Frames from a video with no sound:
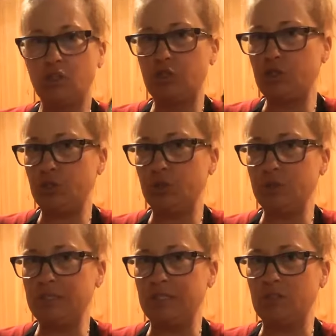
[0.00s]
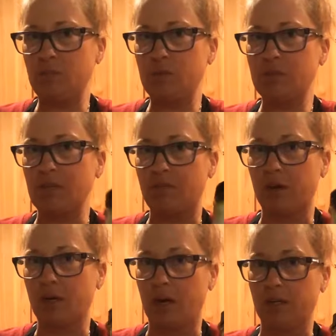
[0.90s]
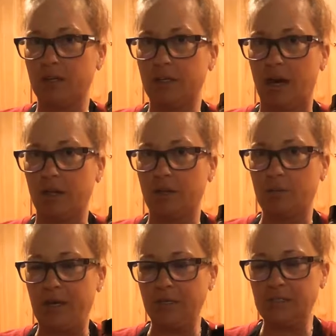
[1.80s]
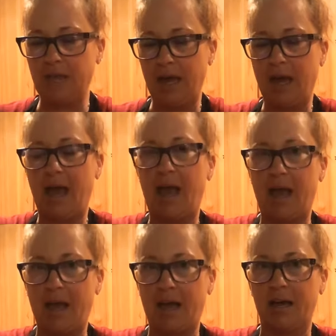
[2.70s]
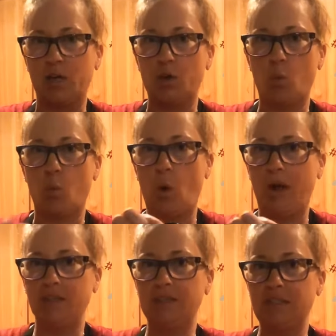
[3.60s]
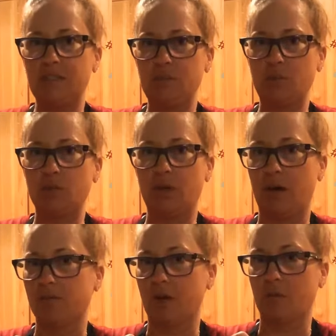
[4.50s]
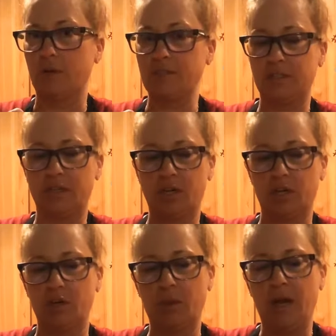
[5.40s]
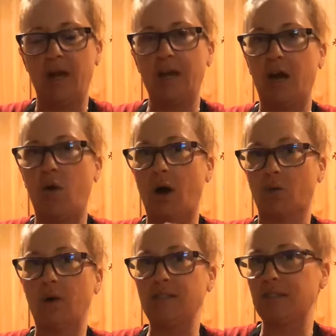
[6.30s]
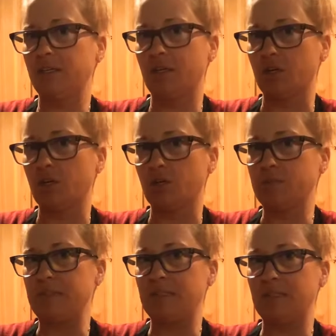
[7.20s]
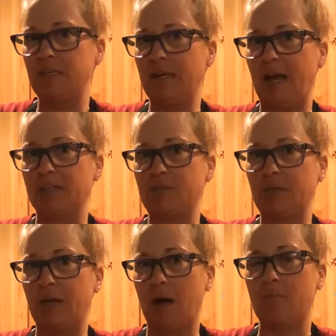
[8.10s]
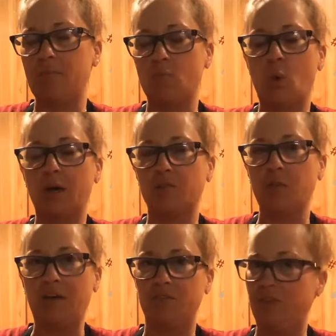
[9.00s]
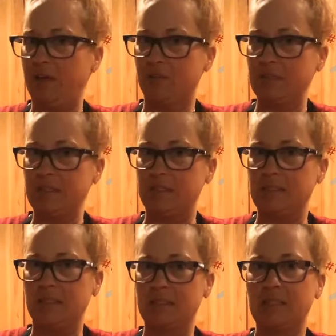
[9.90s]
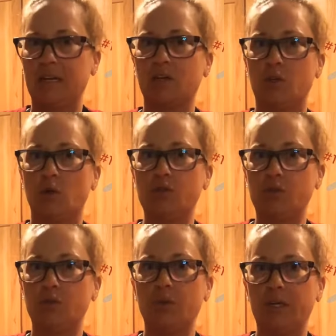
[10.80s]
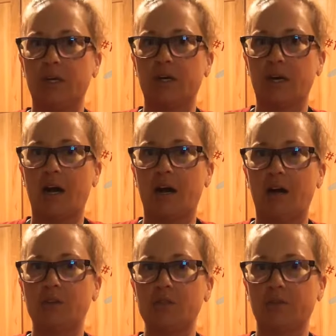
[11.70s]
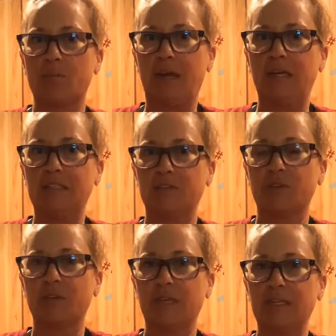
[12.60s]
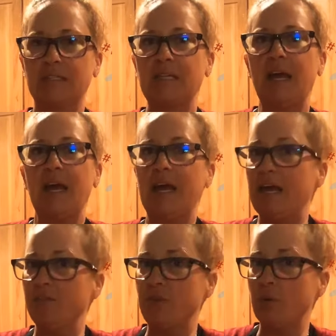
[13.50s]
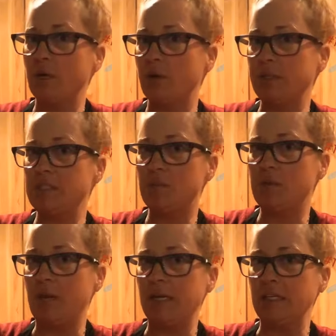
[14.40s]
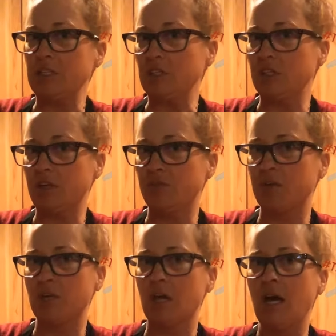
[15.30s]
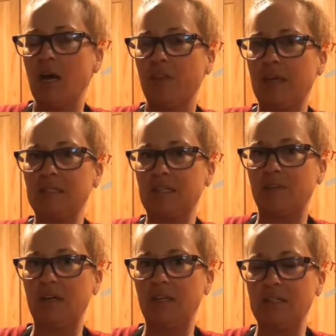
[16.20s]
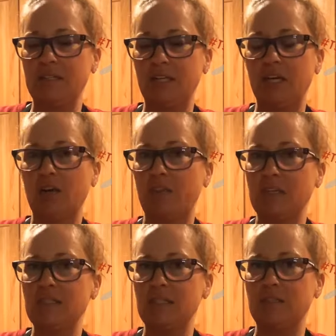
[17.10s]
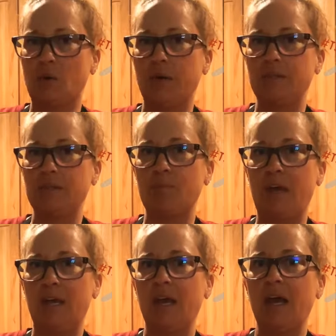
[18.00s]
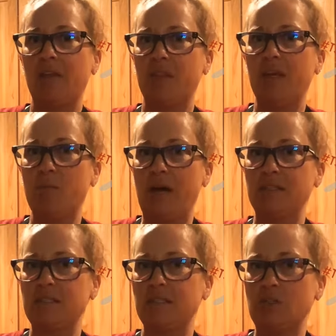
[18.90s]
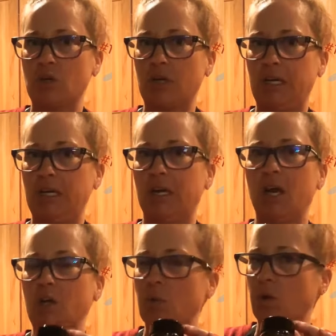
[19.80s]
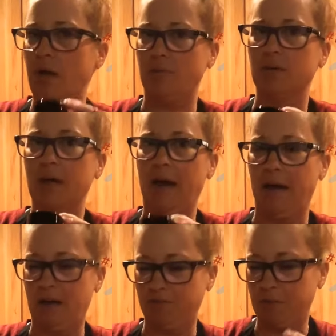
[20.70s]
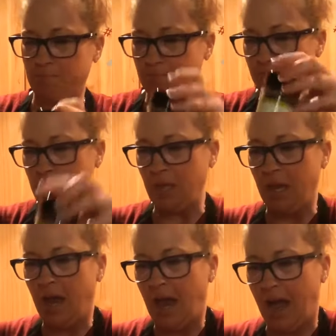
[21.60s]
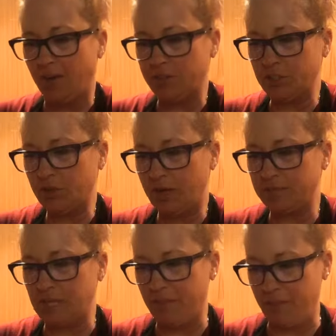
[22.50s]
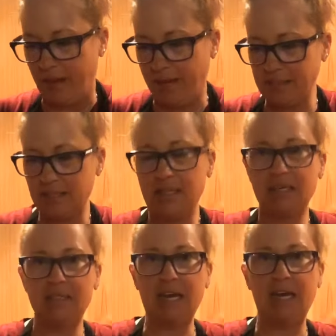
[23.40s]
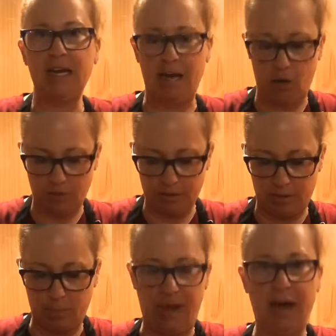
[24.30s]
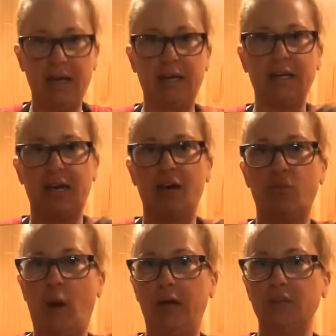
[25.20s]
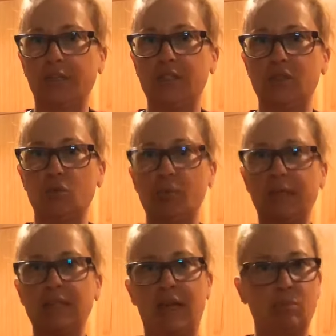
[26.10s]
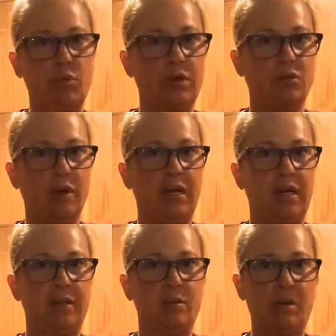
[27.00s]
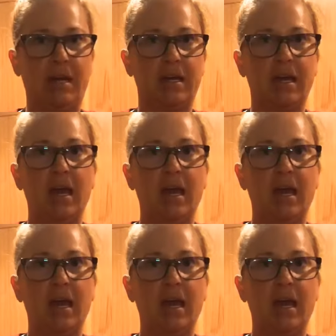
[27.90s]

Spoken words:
2 teaspoons of our garlic mix and 1 teaspoon of our rustic herb. Now, our rustic herb seasoning has become one of my favorite seasonings and a go-to here in our house for many different things. If you are going to be making turkey for Thanksgiving this year, this is going to make the best turkey you will ever have. After you have done that, take out the packet of wild rice soup mix and put it right in the bag